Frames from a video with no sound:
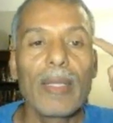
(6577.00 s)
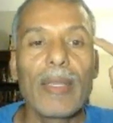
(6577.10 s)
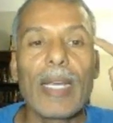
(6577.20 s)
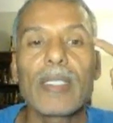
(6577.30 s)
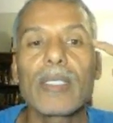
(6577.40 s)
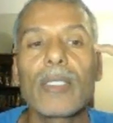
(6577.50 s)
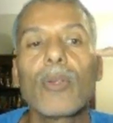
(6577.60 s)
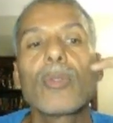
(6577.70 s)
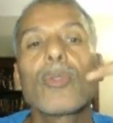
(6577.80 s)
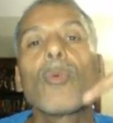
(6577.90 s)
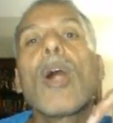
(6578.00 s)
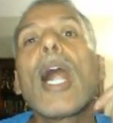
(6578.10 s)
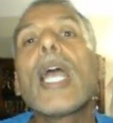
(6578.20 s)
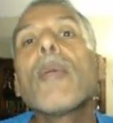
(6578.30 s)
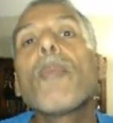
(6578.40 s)
that is going to
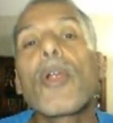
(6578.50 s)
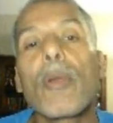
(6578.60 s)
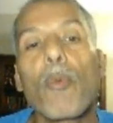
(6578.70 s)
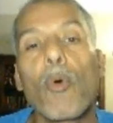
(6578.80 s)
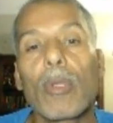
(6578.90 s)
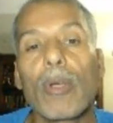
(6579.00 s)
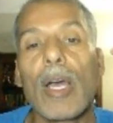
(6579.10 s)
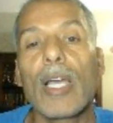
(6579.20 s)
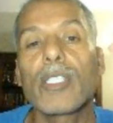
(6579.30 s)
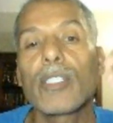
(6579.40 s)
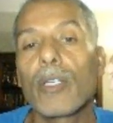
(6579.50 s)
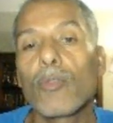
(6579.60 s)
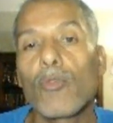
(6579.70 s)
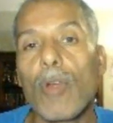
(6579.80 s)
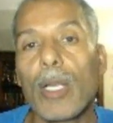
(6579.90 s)
hyperpolarize the
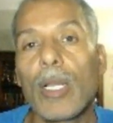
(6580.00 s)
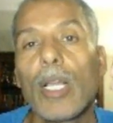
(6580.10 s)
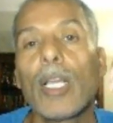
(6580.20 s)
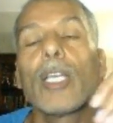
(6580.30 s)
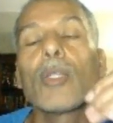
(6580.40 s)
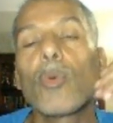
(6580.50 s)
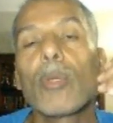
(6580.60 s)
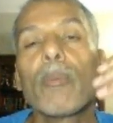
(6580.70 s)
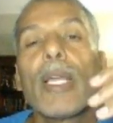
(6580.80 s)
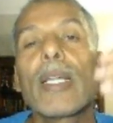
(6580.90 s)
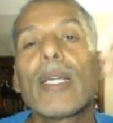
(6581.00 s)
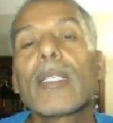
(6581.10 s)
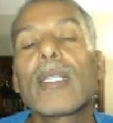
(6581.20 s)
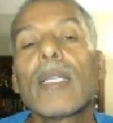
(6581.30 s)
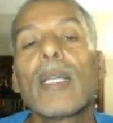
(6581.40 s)
neuron. It will make
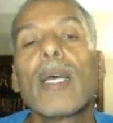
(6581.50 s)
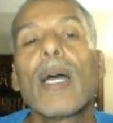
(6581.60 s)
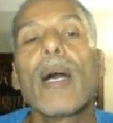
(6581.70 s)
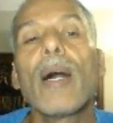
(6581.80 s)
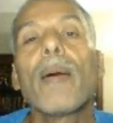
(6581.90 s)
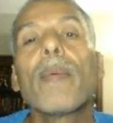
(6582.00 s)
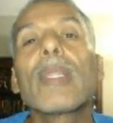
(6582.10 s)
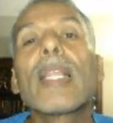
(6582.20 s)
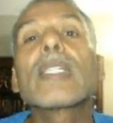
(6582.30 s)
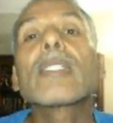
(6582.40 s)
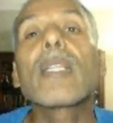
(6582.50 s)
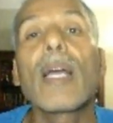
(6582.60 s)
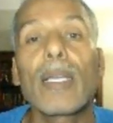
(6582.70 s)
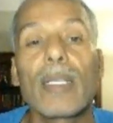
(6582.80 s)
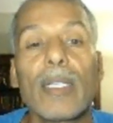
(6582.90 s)
it less
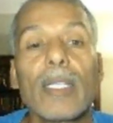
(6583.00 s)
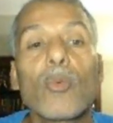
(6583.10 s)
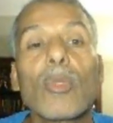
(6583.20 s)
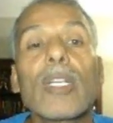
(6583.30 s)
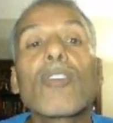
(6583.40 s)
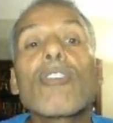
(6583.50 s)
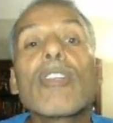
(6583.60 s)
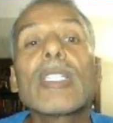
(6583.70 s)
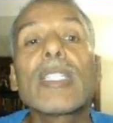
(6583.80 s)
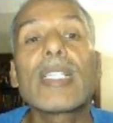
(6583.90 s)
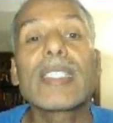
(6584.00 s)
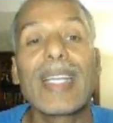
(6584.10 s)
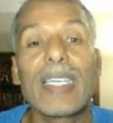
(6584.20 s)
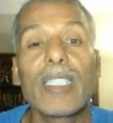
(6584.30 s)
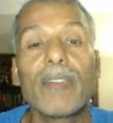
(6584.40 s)
likely, it will increase its
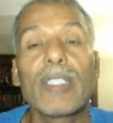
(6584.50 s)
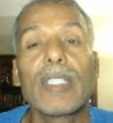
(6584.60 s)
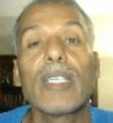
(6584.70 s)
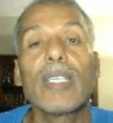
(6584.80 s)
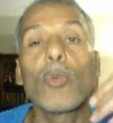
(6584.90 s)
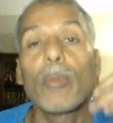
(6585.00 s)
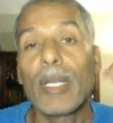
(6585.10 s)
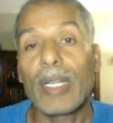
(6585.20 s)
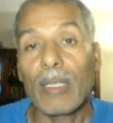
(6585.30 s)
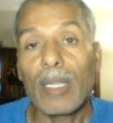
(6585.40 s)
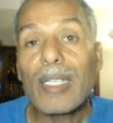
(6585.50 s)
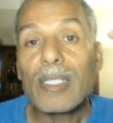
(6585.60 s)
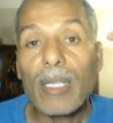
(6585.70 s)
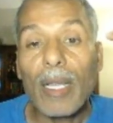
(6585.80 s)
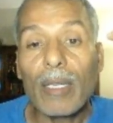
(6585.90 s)
negativity, will make it
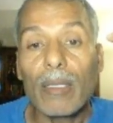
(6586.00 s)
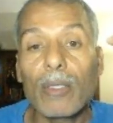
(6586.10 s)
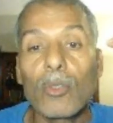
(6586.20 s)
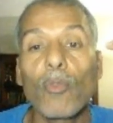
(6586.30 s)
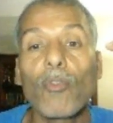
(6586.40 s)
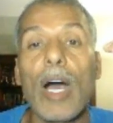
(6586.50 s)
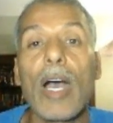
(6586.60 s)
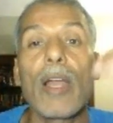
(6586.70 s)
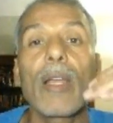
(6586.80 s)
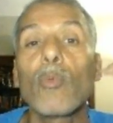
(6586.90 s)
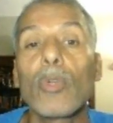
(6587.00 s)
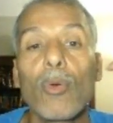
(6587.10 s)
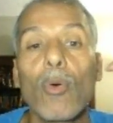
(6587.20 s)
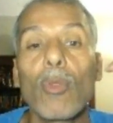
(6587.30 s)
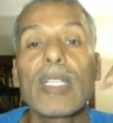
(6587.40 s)
less likely to fire. We
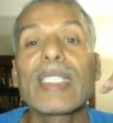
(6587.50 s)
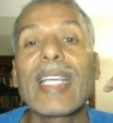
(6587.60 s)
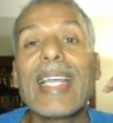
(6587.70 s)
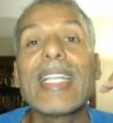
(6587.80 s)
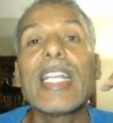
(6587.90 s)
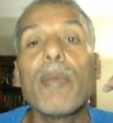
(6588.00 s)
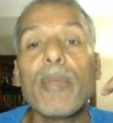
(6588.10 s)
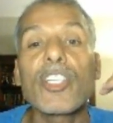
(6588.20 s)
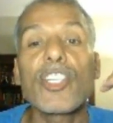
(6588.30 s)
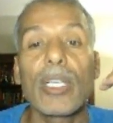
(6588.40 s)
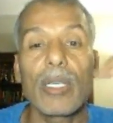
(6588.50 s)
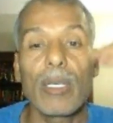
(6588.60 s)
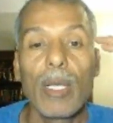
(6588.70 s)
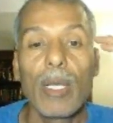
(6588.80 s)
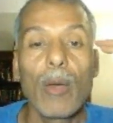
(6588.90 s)
call this inhibition,
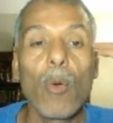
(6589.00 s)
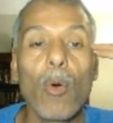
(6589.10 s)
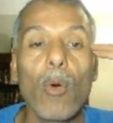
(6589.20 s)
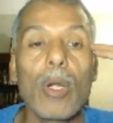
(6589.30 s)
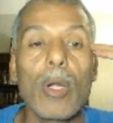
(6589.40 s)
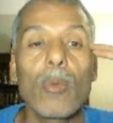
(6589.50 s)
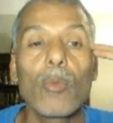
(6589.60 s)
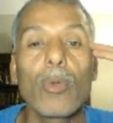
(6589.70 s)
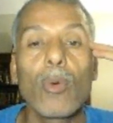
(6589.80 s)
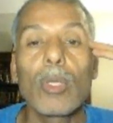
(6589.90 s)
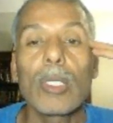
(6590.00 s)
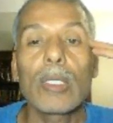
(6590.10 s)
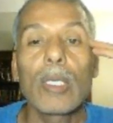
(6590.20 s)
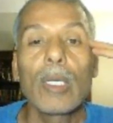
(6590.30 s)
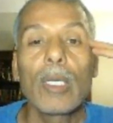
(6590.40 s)
or we call
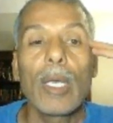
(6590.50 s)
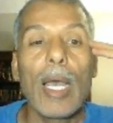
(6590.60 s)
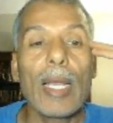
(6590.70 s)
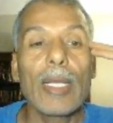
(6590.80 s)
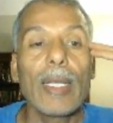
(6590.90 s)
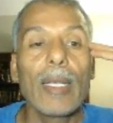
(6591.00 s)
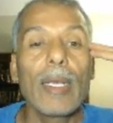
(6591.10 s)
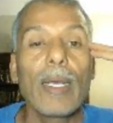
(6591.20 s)
it an